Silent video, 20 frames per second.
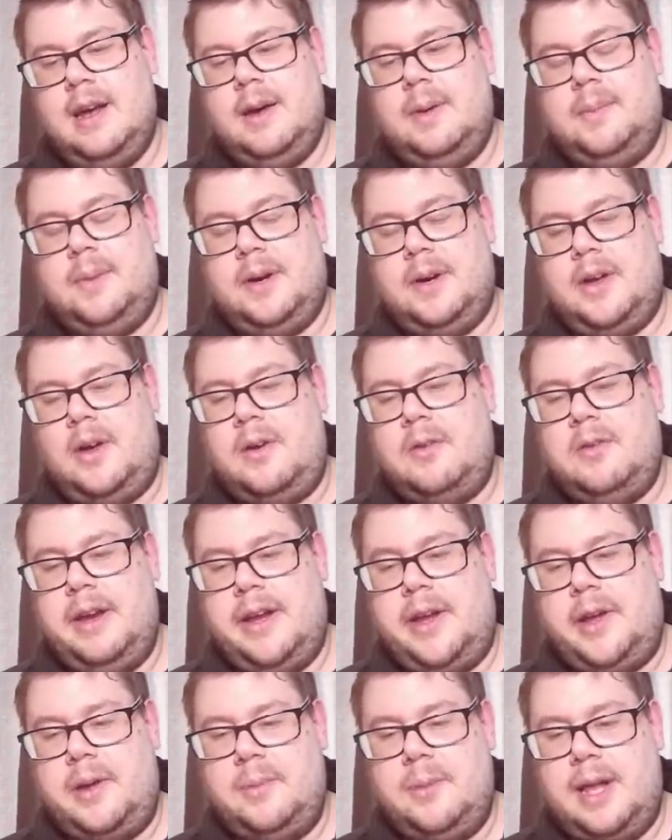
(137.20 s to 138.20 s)
but can't really
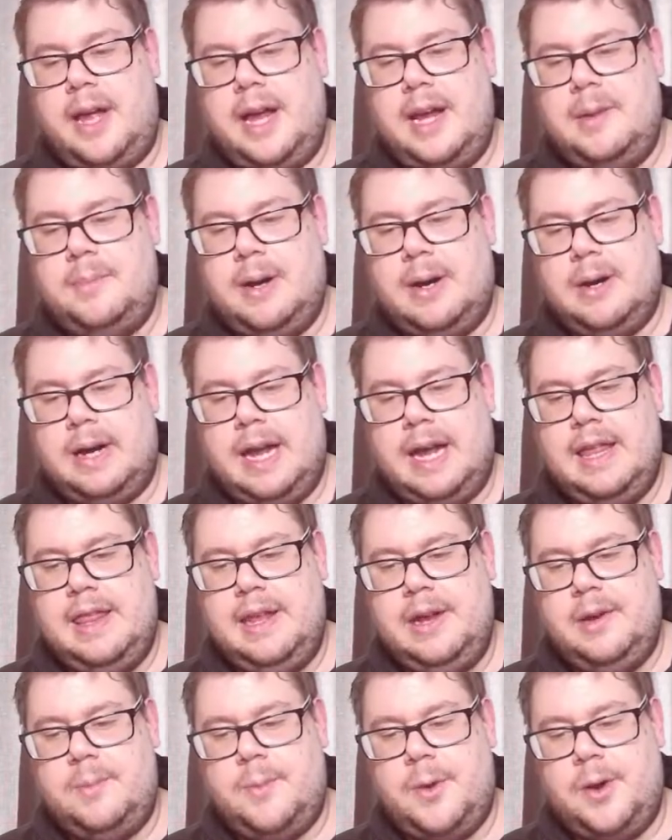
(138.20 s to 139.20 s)
complain about getting
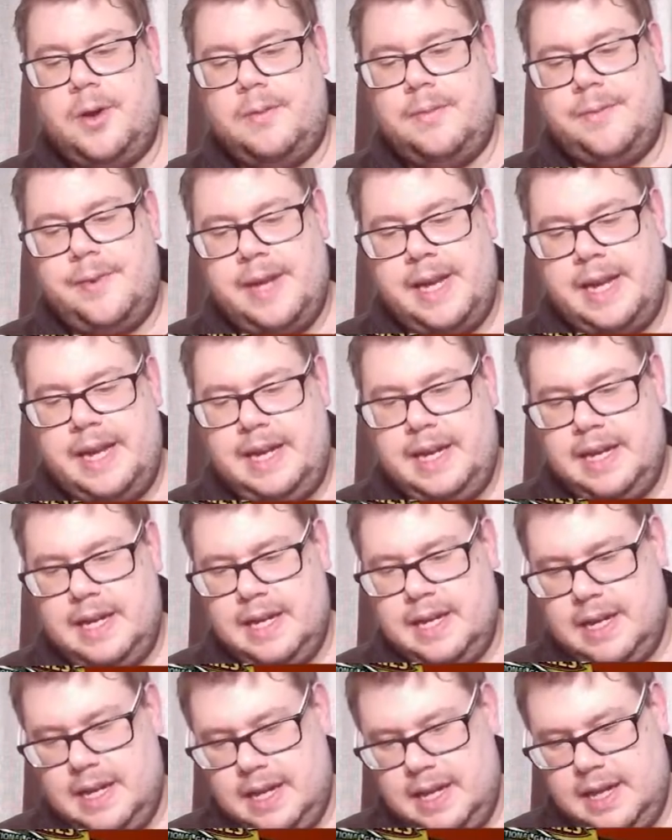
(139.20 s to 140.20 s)
the Umbreon V.
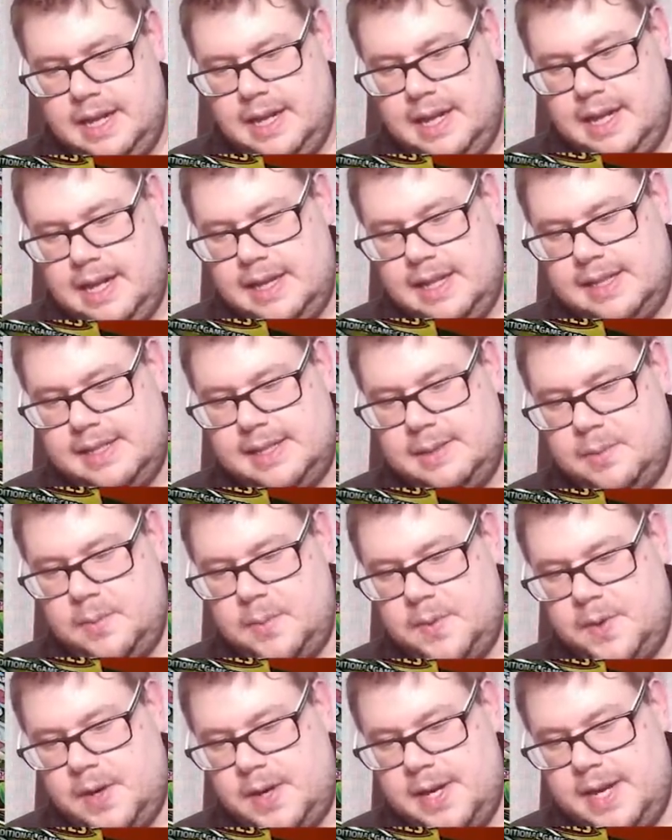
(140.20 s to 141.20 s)
Let's see what
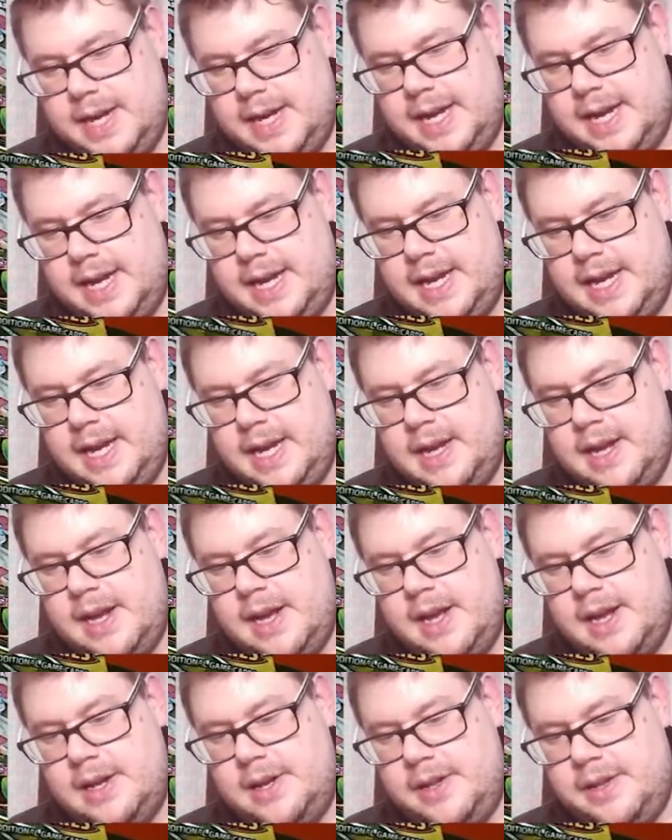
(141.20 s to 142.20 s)
we've got in here.
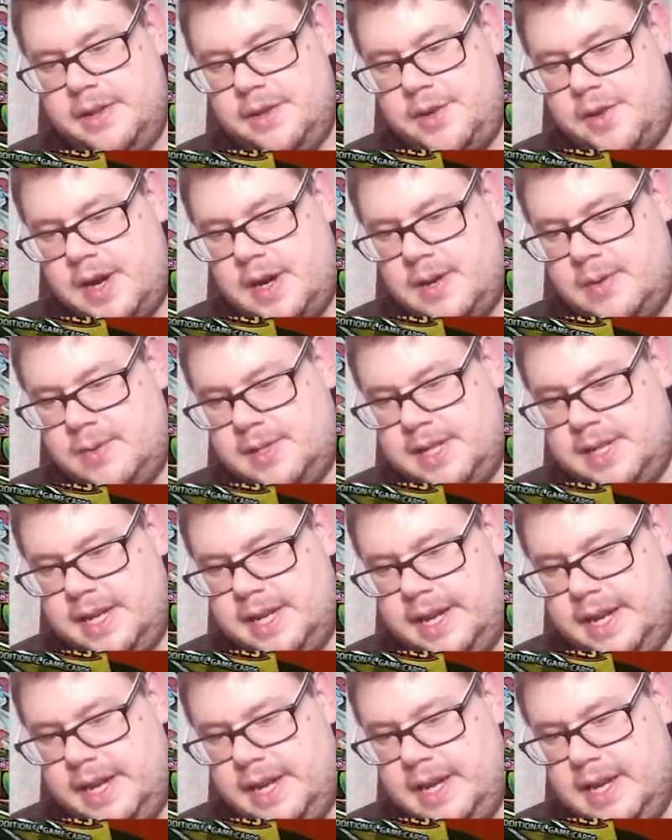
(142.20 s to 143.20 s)
Another
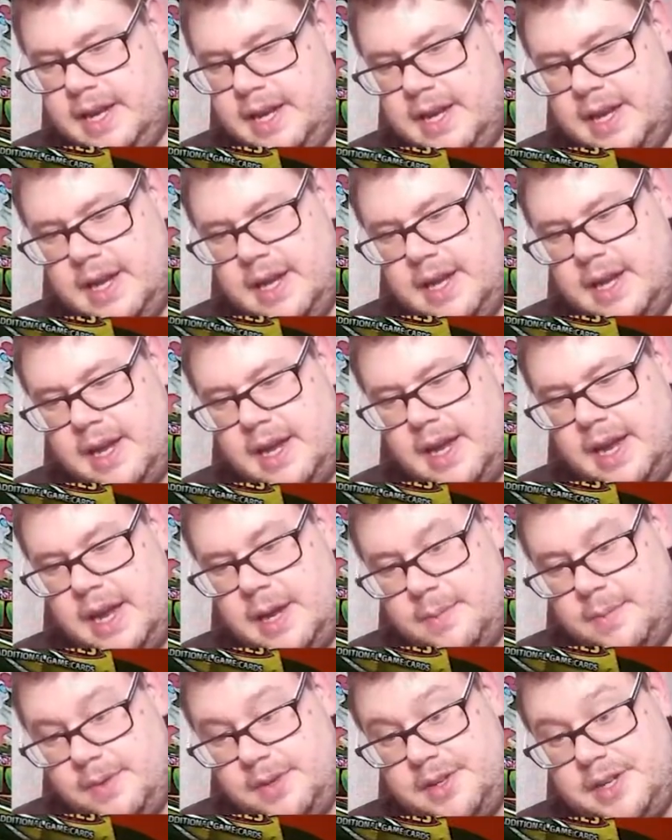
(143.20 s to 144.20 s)
Drowsy,
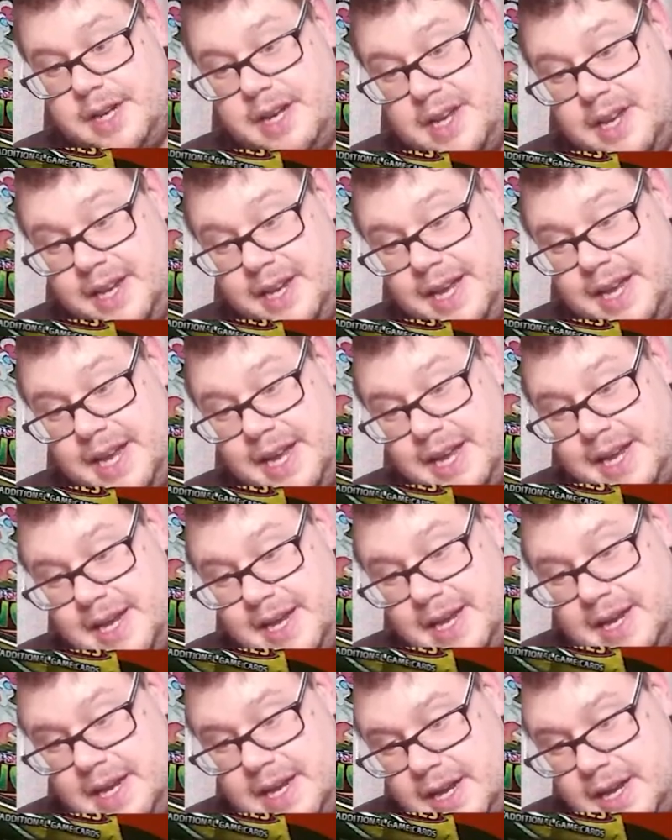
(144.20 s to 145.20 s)
Hitmonchan
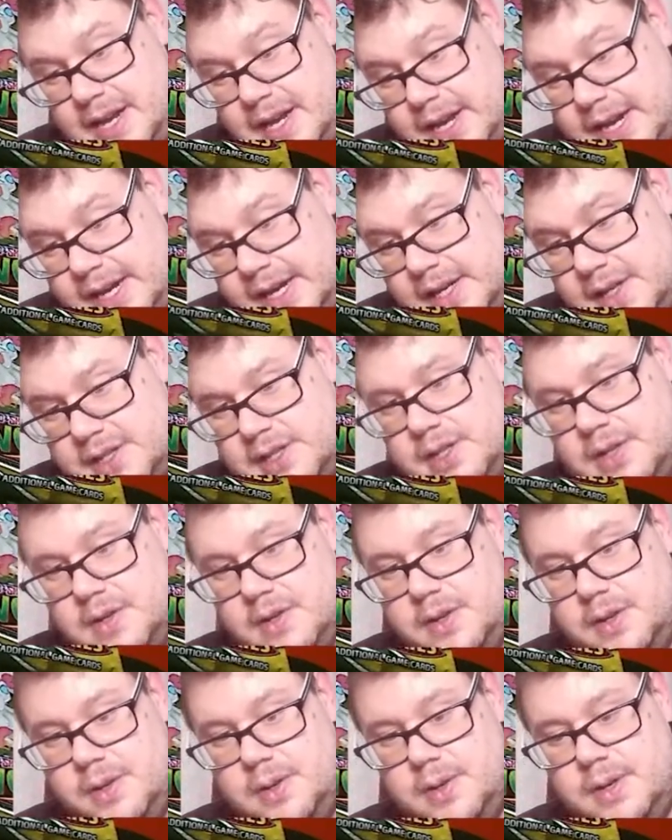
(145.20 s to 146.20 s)
again, a
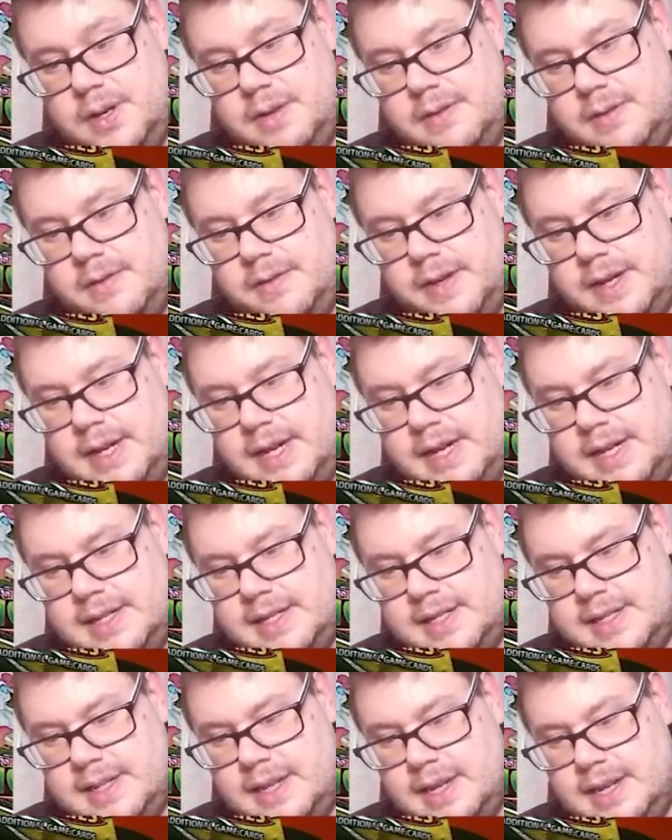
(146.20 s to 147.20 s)
Sarua
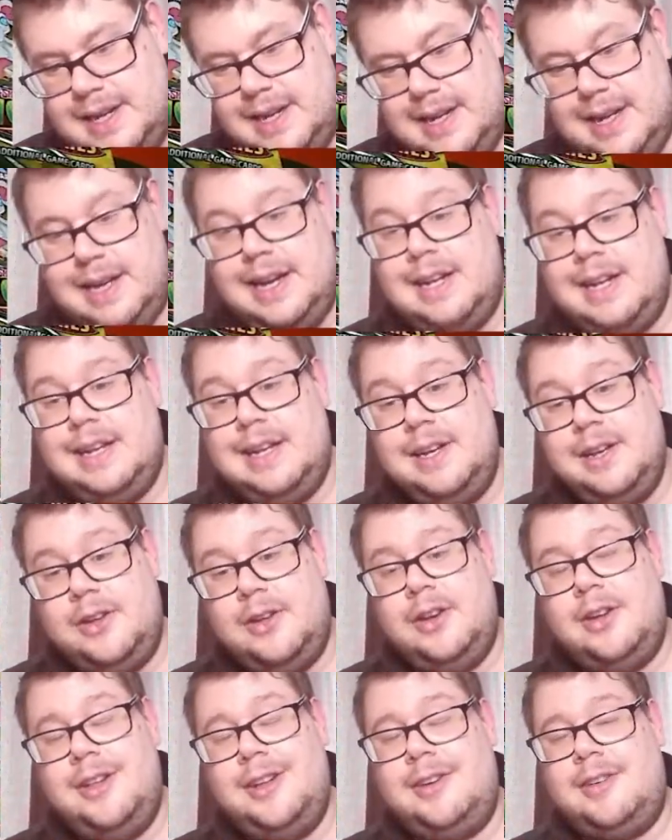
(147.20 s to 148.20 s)
reverse, and then
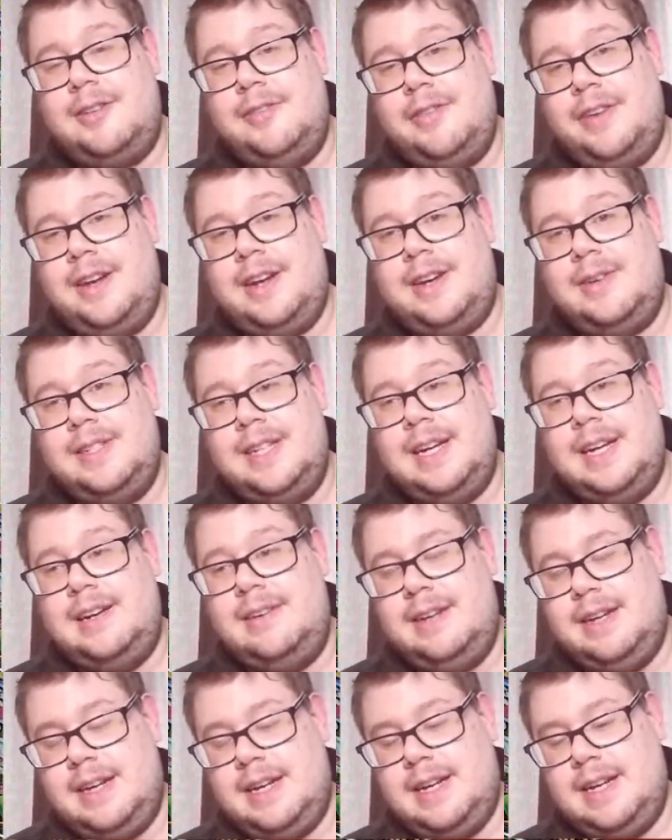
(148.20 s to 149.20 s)
non-holographic
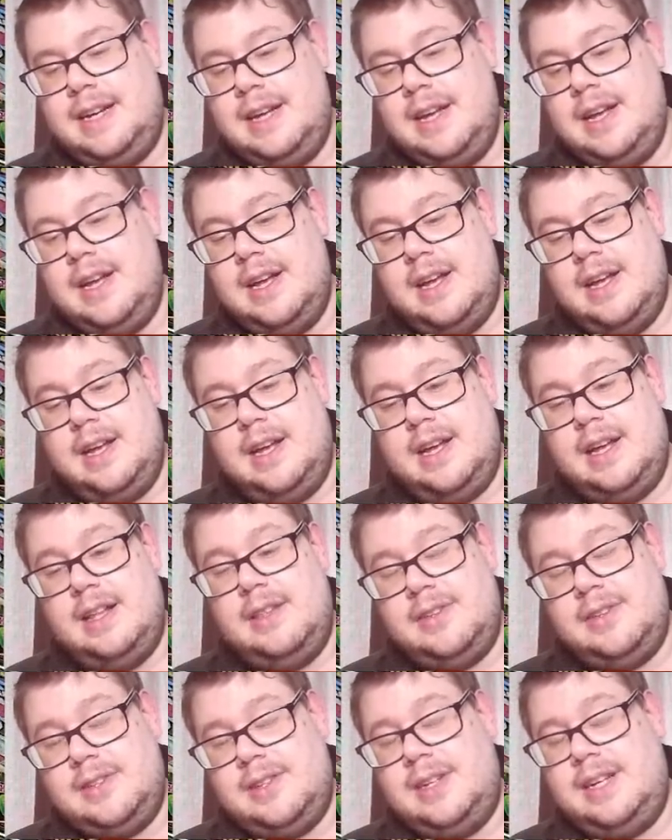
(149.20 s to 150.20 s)
Altaria.
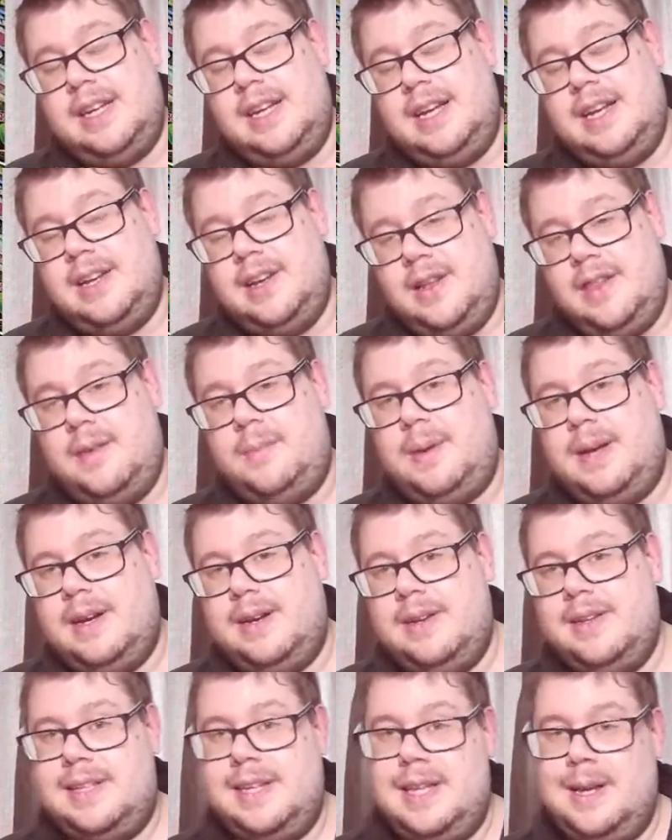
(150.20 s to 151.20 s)
Looks like another pack
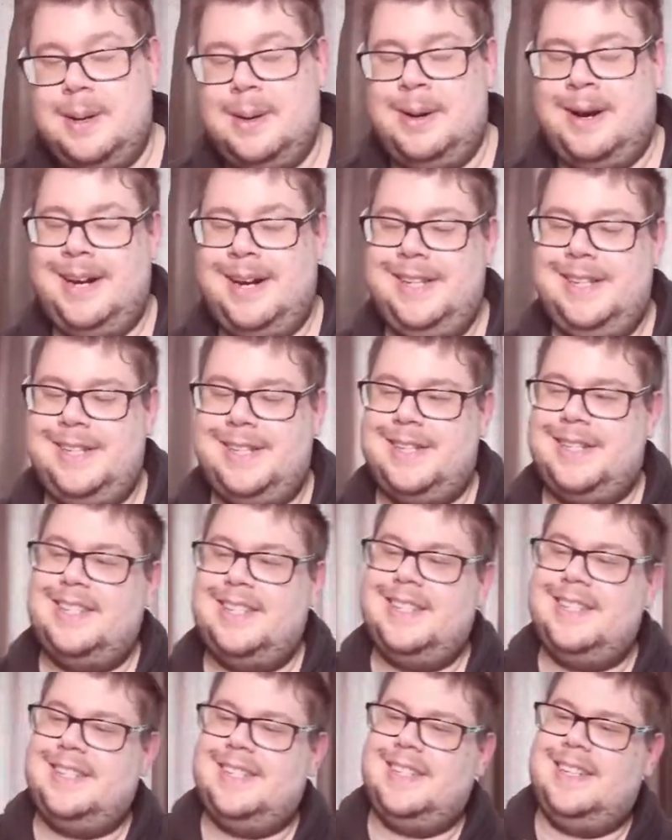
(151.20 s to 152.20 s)
of
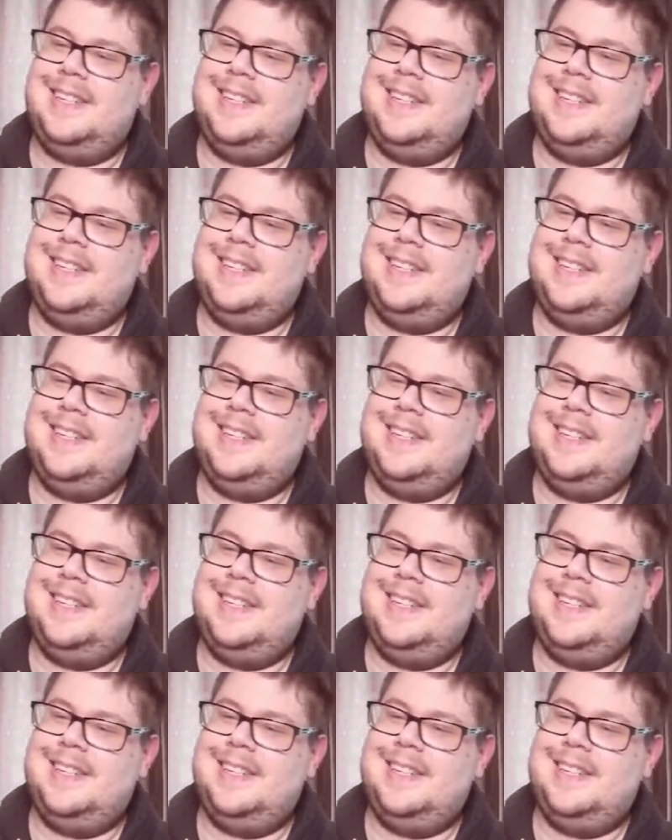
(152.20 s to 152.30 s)
celebrations.